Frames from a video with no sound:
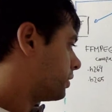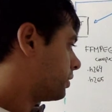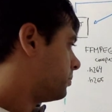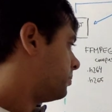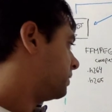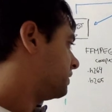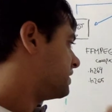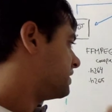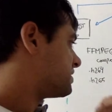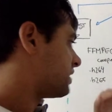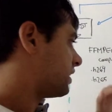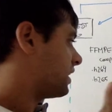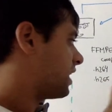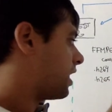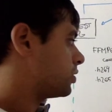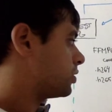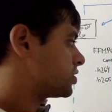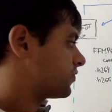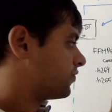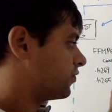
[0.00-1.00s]
But this
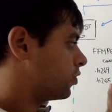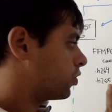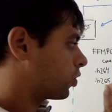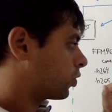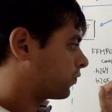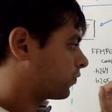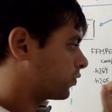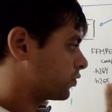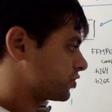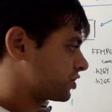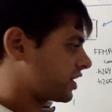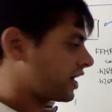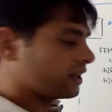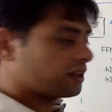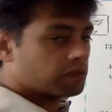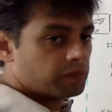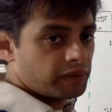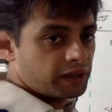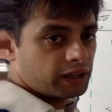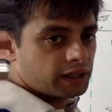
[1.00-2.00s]
allows for, for
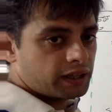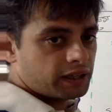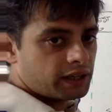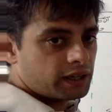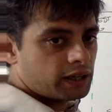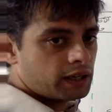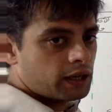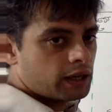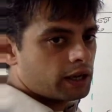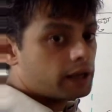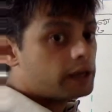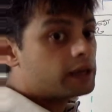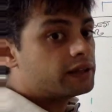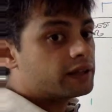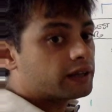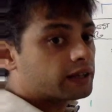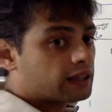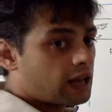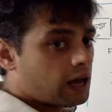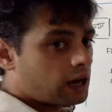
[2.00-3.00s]
scalability in the
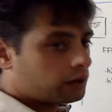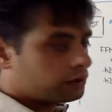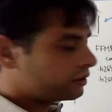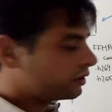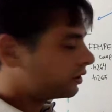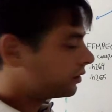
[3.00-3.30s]
cloud.